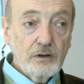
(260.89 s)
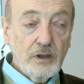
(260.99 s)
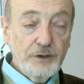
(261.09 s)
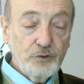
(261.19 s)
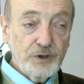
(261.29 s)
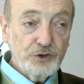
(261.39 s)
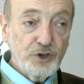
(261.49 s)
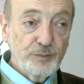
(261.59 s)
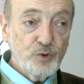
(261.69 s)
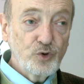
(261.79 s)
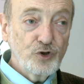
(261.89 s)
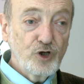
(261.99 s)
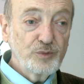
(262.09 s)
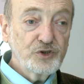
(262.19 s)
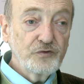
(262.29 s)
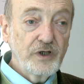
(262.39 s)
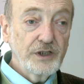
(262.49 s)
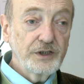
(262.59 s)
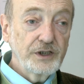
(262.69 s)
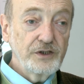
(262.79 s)
educational programs where
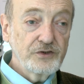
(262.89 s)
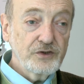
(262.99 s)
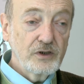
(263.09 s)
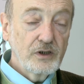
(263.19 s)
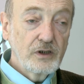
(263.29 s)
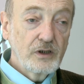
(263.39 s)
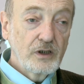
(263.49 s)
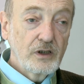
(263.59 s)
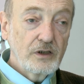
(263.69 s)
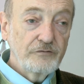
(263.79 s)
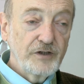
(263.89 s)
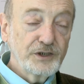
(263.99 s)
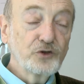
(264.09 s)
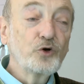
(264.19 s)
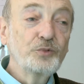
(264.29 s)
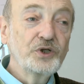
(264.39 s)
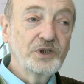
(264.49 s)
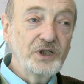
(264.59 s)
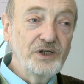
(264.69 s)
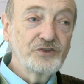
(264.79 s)
there is where the community
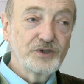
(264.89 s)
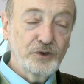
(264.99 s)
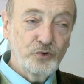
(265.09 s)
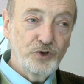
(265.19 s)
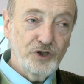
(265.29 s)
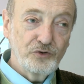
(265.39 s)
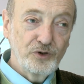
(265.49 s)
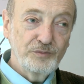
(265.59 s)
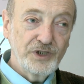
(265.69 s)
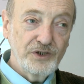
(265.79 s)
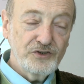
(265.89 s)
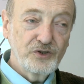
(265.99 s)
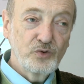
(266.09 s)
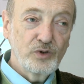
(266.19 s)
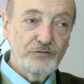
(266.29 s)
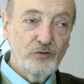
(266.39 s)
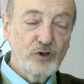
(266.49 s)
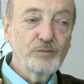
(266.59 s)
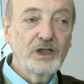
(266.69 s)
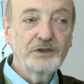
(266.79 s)
is the curriculum, there is no a
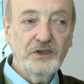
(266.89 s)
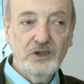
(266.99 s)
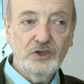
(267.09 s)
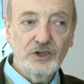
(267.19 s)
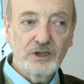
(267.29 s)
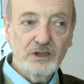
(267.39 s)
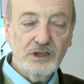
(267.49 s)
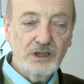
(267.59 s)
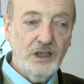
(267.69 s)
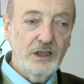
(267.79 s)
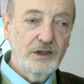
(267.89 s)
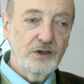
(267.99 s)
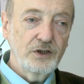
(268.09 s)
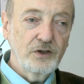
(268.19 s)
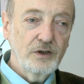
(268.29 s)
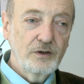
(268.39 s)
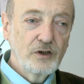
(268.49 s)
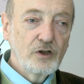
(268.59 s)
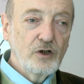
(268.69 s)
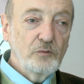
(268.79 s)
formal teacher, and uh,
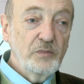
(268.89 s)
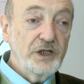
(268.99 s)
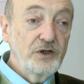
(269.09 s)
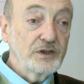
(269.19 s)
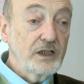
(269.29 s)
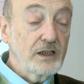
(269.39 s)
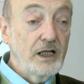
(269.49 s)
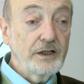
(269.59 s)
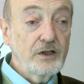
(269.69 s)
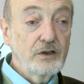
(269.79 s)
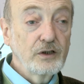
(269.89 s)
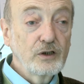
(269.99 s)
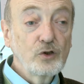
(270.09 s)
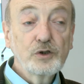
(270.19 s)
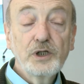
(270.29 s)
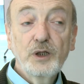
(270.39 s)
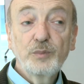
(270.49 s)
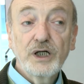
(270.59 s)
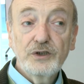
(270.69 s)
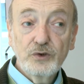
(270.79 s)
many other like uh, learning
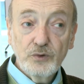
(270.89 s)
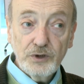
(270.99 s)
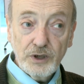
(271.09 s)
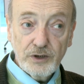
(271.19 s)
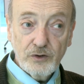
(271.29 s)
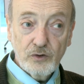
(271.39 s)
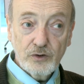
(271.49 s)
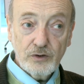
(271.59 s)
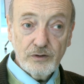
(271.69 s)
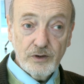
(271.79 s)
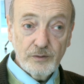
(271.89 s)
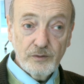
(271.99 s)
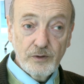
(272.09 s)
by doing, or uh,